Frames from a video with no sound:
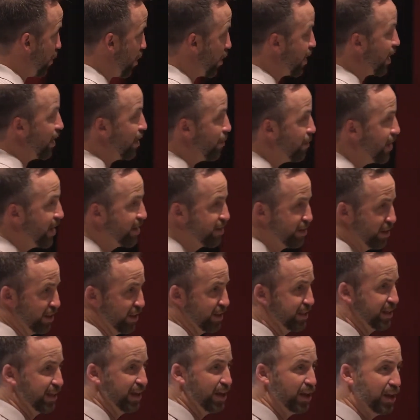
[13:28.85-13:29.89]
okay, let me ask you
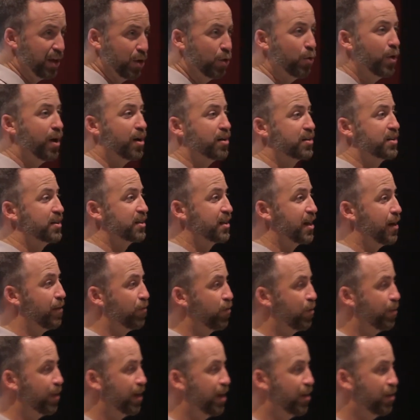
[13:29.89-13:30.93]
this. Who else has come
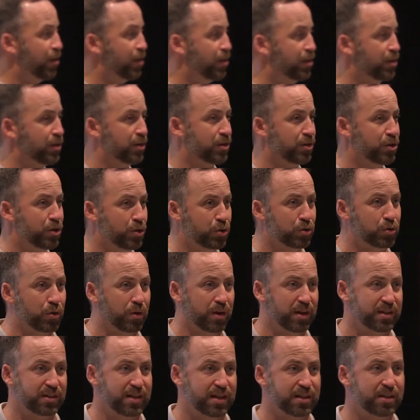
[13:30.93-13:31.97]
from another news
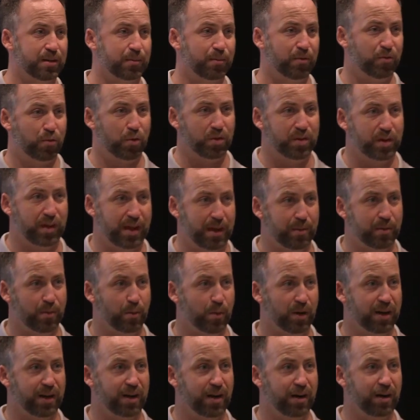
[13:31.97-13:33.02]
organization before you came to
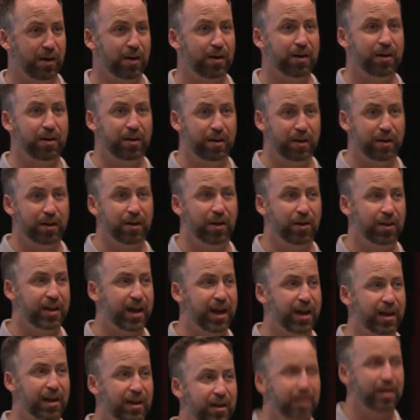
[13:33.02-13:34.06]
work here?
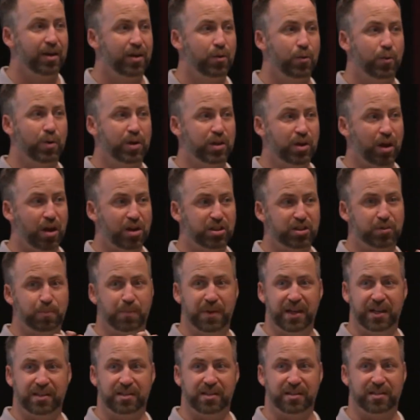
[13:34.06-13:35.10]
Okay, will y'all
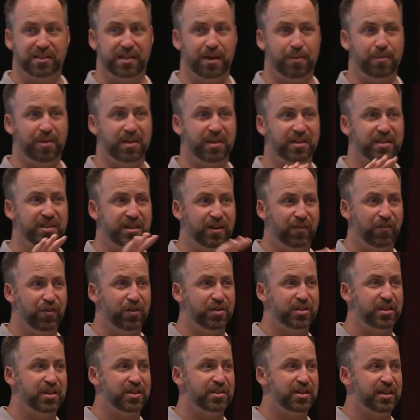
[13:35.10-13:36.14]
speak to some of the
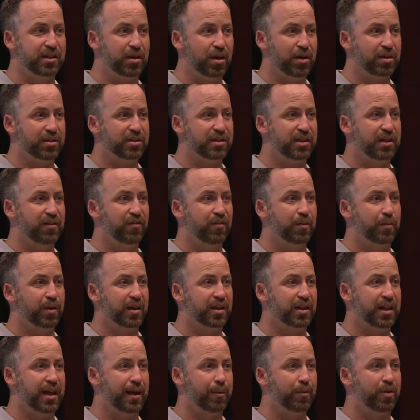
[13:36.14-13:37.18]
differences that y'all see from a
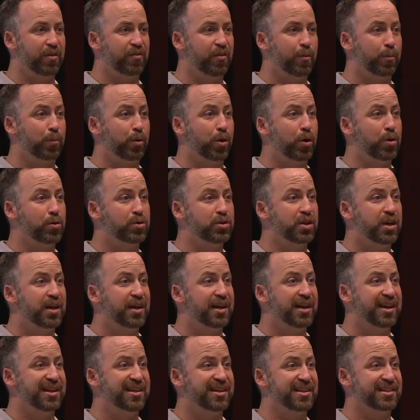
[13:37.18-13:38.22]
collaborative approach
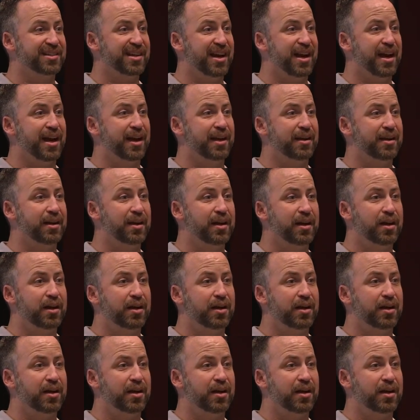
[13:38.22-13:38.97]
in design,